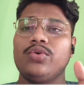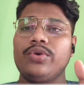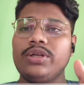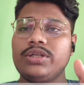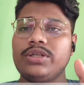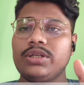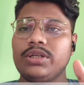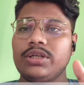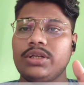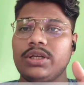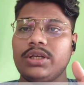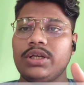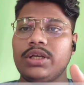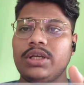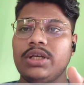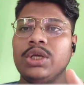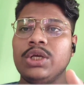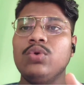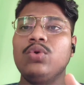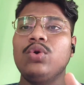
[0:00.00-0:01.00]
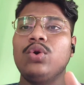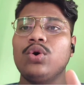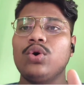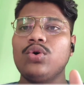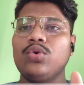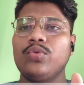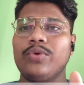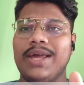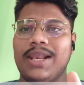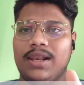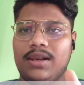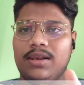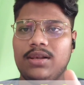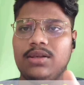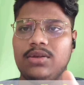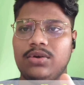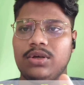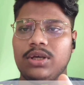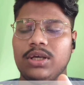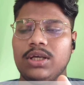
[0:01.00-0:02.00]
which you know well.
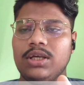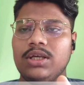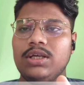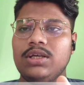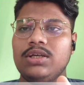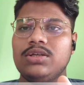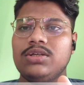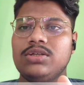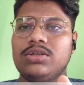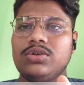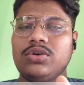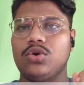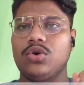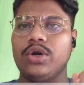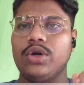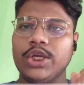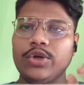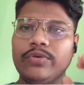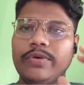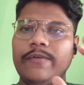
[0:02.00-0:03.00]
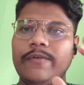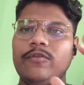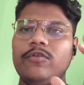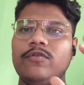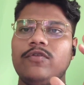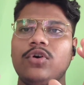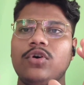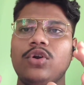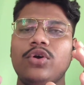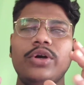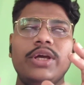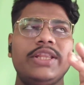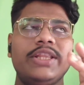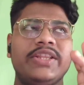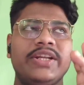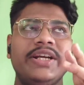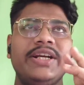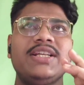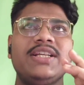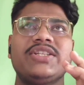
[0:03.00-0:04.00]
Okay, so you have to follow a
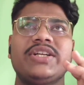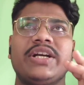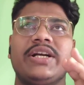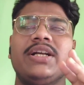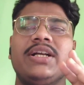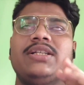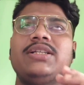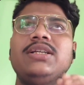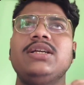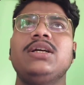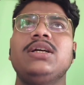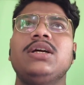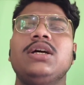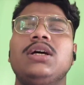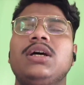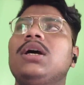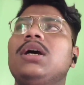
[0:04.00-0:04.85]
3D strategy